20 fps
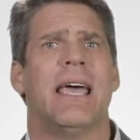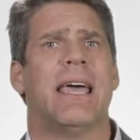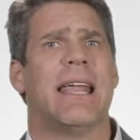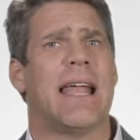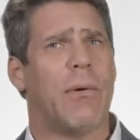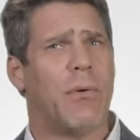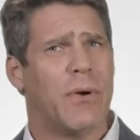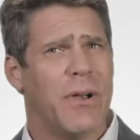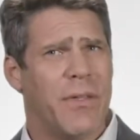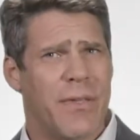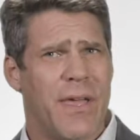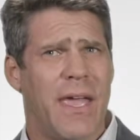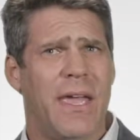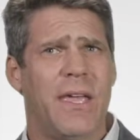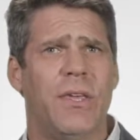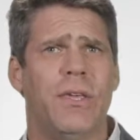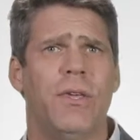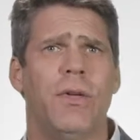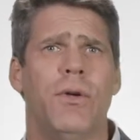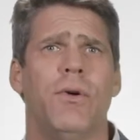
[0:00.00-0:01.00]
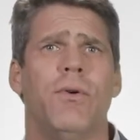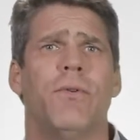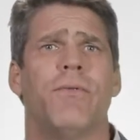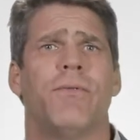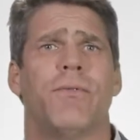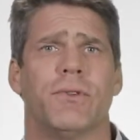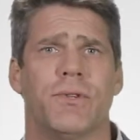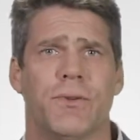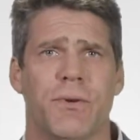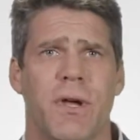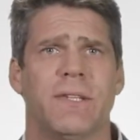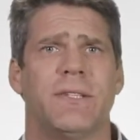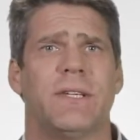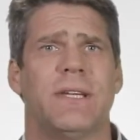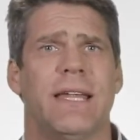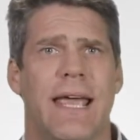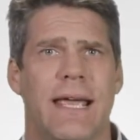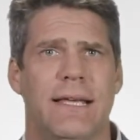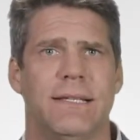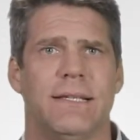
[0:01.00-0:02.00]
and I want to thank you for
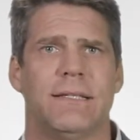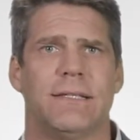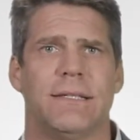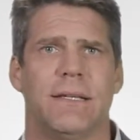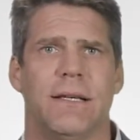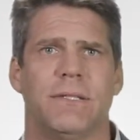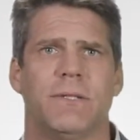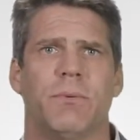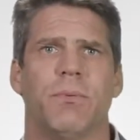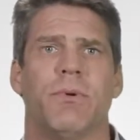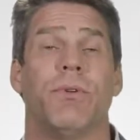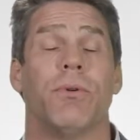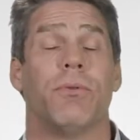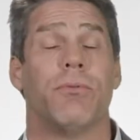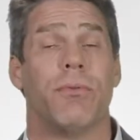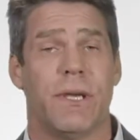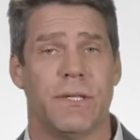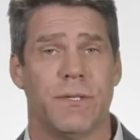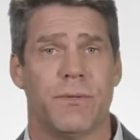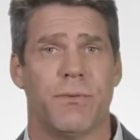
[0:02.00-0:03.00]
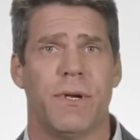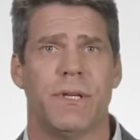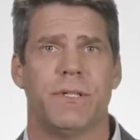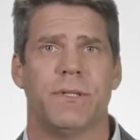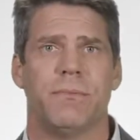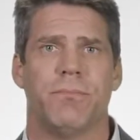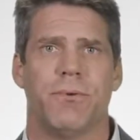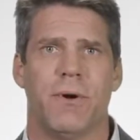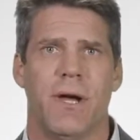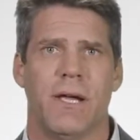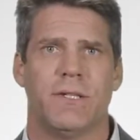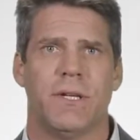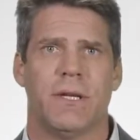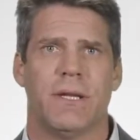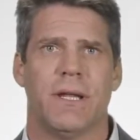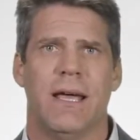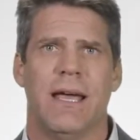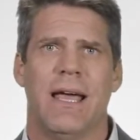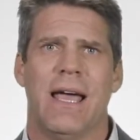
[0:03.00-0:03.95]
trusting Heidt & Sons with your restoration project.